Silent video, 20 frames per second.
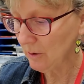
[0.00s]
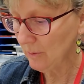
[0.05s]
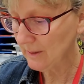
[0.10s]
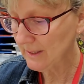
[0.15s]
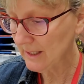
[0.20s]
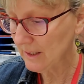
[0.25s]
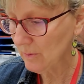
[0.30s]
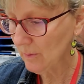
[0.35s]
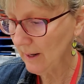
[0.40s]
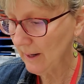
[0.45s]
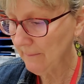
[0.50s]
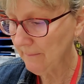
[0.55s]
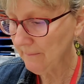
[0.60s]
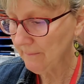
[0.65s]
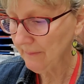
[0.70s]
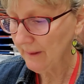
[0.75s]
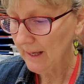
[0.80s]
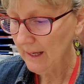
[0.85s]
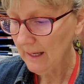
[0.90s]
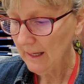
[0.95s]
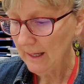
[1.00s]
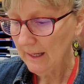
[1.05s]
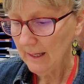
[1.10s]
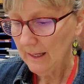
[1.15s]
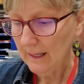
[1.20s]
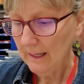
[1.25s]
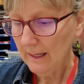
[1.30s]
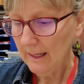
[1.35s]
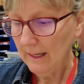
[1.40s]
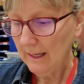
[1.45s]
ones as well.
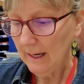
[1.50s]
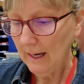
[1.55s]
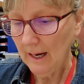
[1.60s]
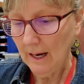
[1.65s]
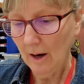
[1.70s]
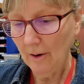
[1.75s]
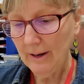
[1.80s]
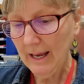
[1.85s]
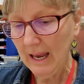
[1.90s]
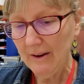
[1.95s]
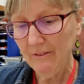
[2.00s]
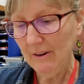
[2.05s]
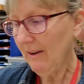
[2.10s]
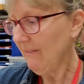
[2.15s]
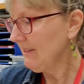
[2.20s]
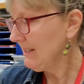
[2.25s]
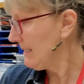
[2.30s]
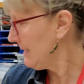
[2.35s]
Okay, if you have a